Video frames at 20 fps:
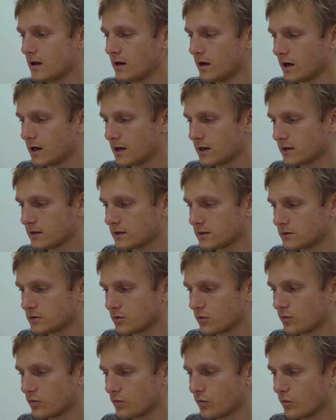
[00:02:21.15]

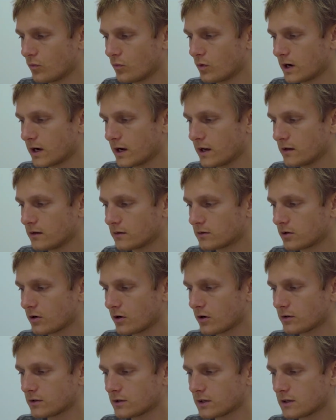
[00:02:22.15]
The Y
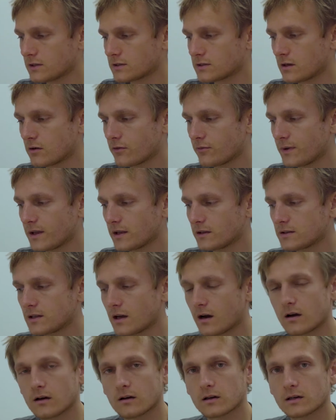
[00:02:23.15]
turned, instead of being
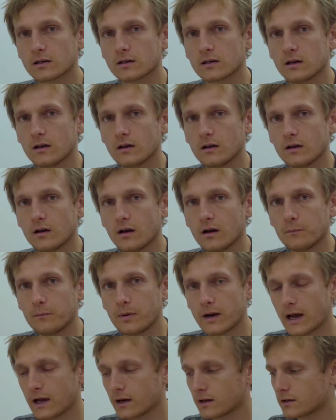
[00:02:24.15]
dark
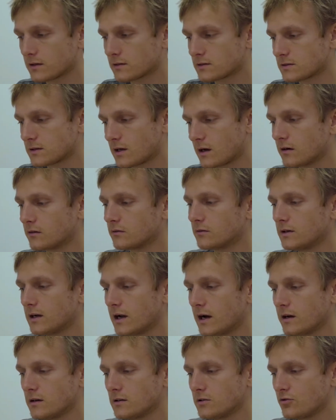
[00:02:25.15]
black, it's now
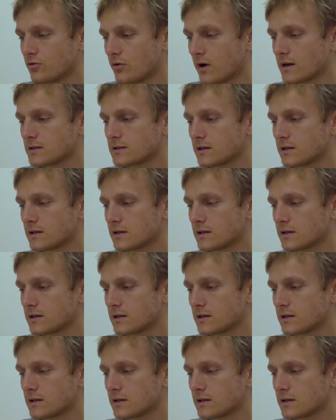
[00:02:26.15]
light gray.